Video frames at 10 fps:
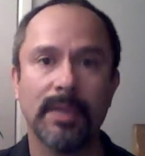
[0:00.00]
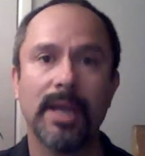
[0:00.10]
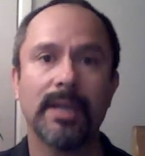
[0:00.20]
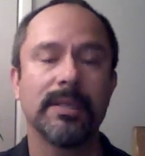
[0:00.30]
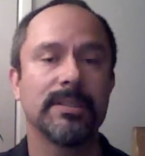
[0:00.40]

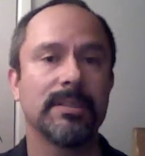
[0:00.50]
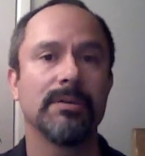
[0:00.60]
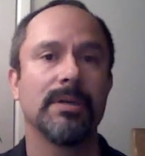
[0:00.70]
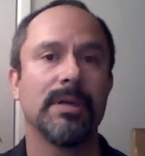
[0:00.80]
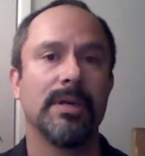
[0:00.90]
I
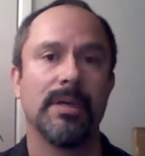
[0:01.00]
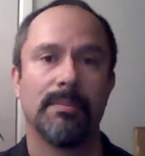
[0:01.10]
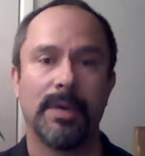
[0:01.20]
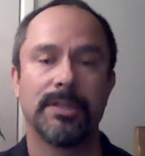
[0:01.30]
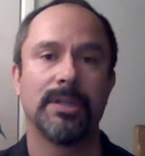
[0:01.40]
consider
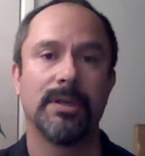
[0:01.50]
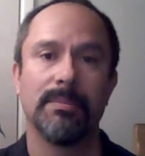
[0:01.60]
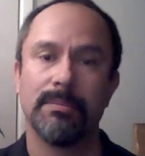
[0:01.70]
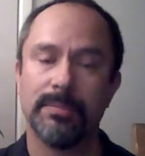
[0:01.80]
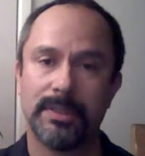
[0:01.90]

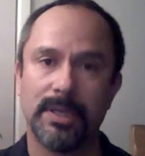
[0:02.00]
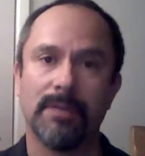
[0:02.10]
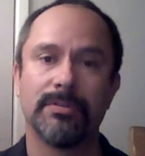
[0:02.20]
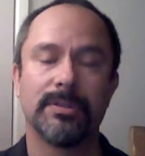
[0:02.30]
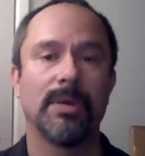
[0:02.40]
myself
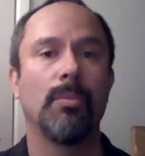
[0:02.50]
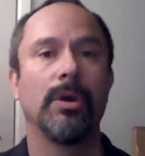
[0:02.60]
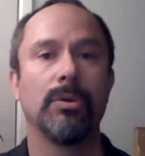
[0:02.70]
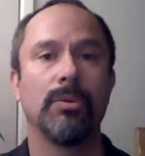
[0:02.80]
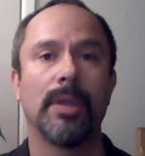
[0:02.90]

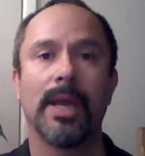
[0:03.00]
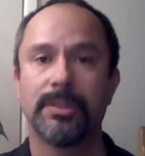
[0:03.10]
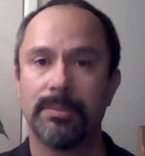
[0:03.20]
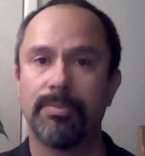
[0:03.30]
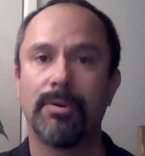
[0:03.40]
someone who likes
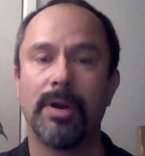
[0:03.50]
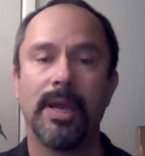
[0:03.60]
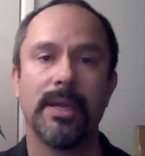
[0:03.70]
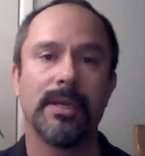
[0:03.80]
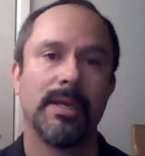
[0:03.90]
to
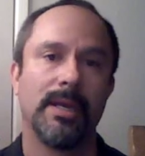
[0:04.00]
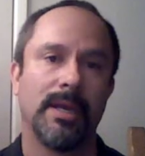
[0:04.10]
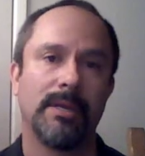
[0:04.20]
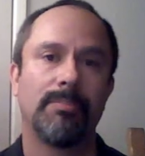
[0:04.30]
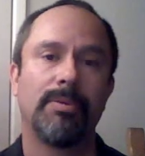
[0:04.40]
pray,
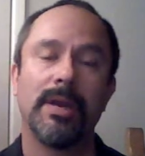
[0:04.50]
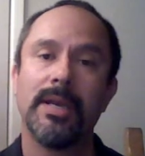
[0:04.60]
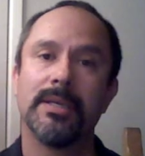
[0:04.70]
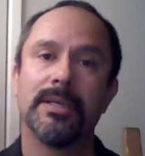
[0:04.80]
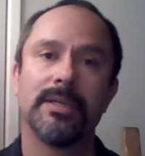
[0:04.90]
and have
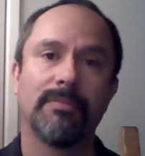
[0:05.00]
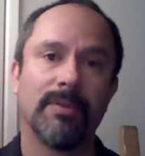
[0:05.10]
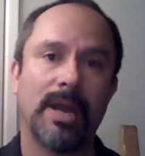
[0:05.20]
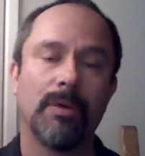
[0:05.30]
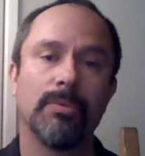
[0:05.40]
prayed in
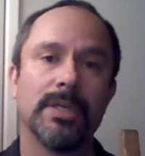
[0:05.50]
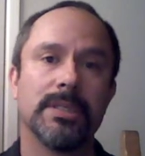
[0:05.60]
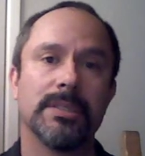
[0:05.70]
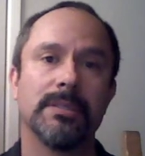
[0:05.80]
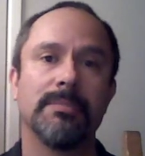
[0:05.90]
different
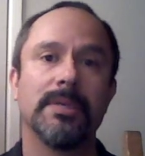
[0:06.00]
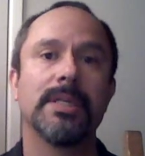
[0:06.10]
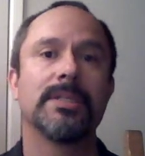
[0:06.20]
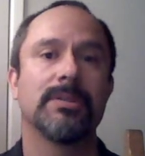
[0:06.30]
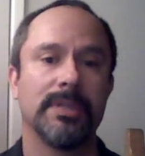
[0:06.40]
outreaches and
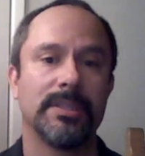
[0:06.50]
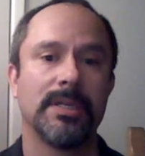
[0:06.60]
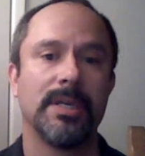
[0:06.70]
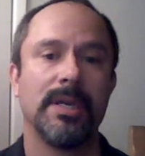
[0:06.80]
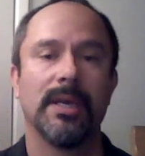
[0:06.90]
ministries,
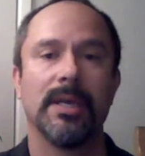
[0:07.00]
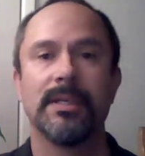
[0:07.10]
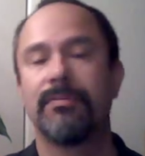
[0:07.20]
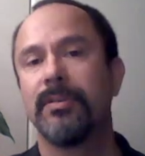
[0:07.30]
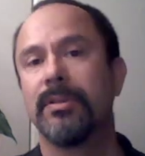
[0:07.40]
and
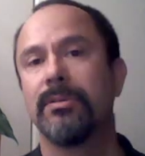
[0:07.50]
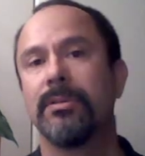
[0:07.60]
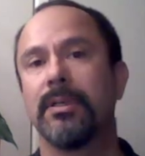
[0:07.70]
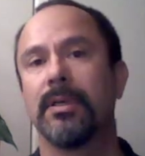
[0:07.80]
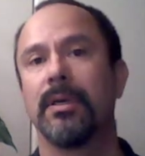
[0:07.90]
this
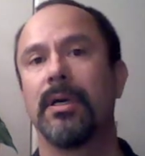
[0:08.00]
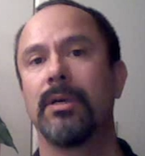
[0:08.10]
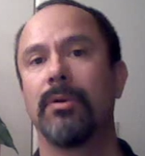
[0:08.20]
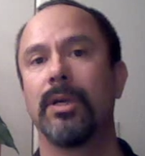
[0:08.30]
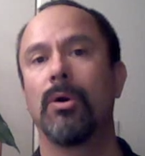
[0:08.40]
filled a
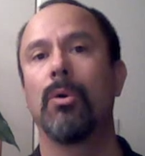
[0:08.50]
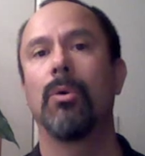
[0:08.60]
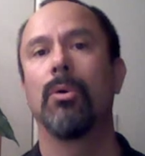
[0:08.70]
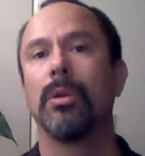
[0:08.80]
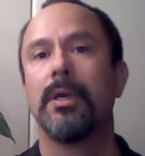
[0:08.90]
great
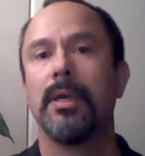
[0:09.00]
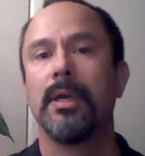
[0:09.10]
hole